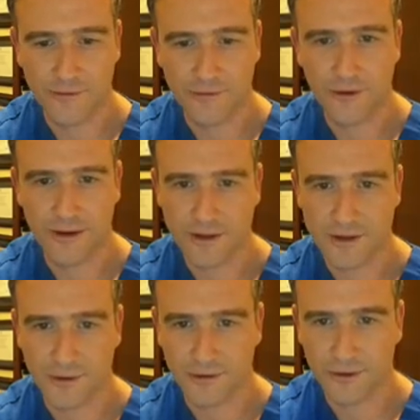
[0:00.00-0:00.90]
of all the
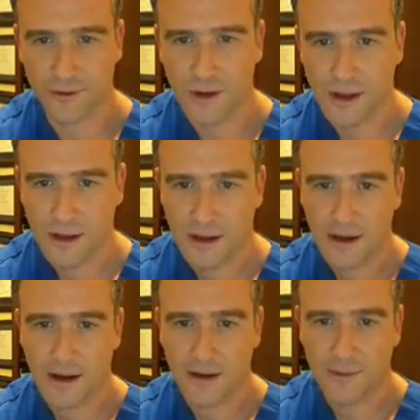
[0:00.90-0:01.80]
issues. So
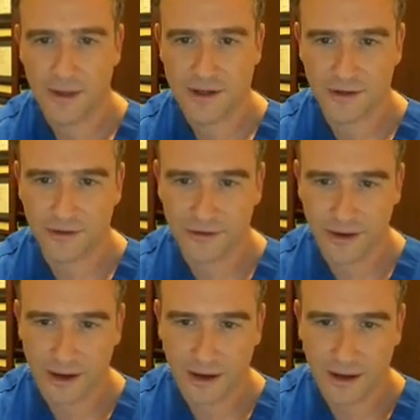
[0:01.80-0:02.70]
the patient's
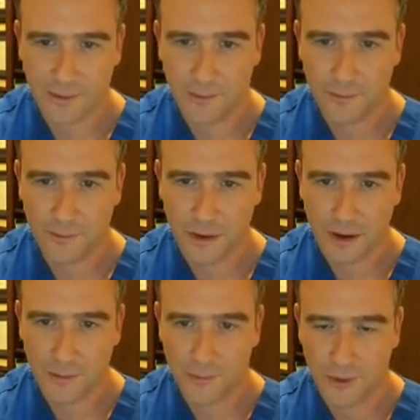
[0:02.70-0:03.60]

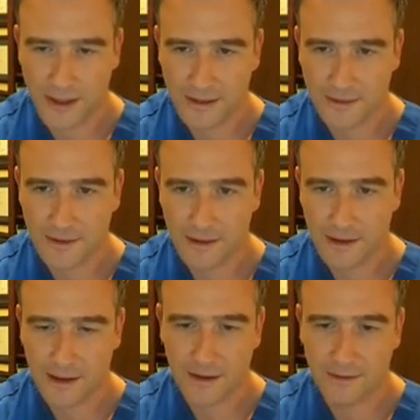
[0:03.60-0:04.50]
brain
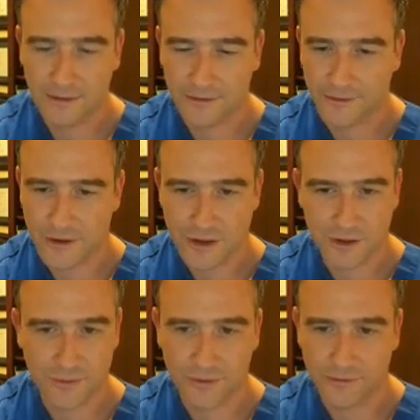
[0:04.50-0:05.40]

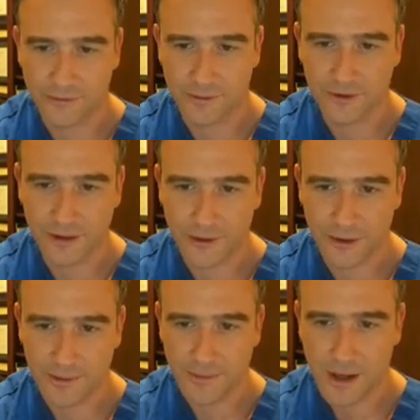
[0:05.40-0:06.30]
dysfunction from
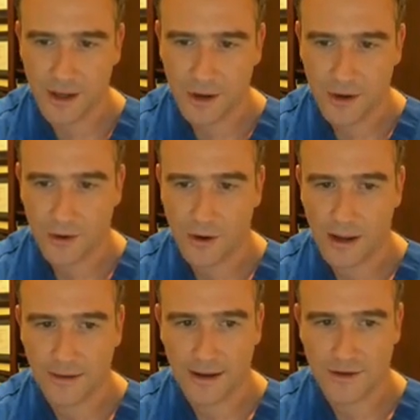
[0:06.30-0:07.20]
delirium
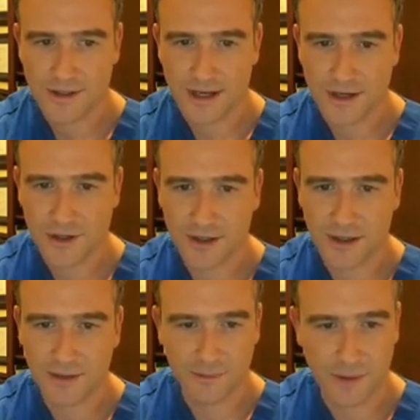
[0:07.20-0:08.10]
and agitation
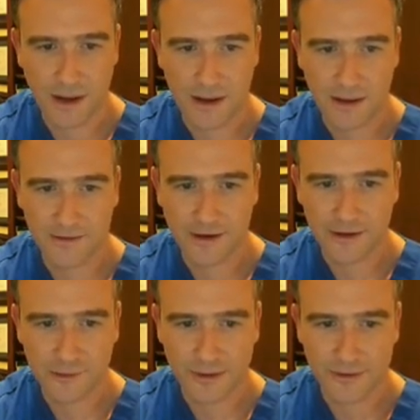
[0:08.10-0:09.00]
can
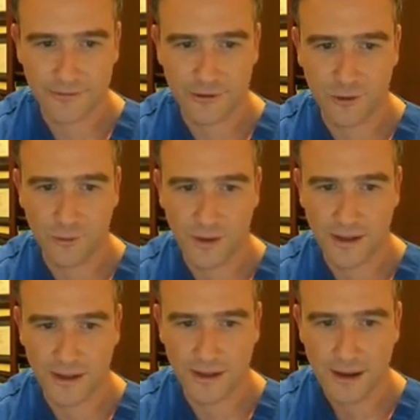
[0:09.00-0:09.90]
exacerbate difficult
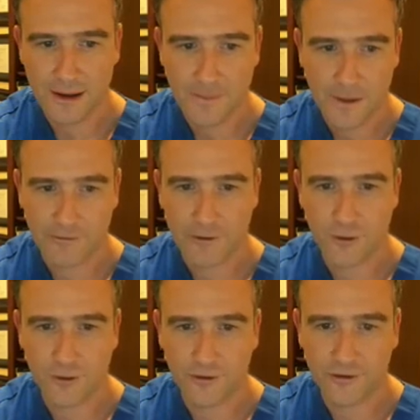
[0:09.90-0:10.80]
weaning. Of
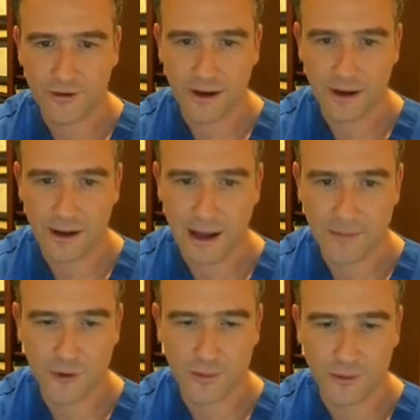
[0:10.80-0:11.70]
course,
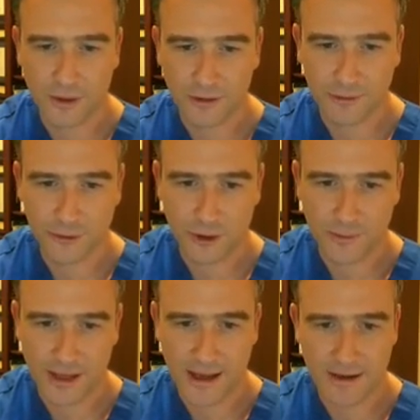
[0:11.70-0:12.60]
abnormal respiratory
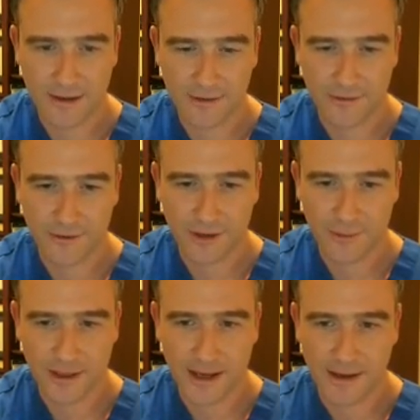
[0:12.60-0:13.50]
mechanics, if the lung
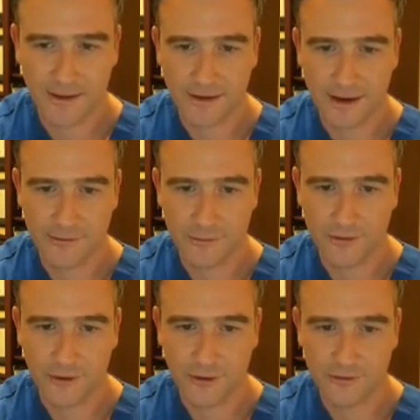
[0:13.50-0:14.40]
mechanics haven't
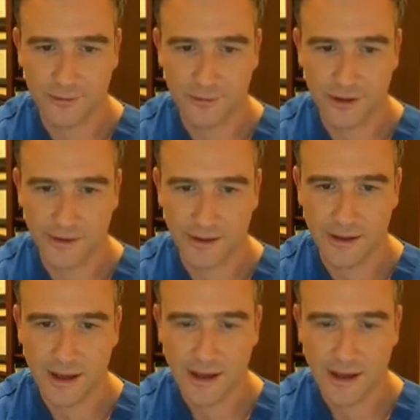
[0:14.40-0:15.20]
resolved completely,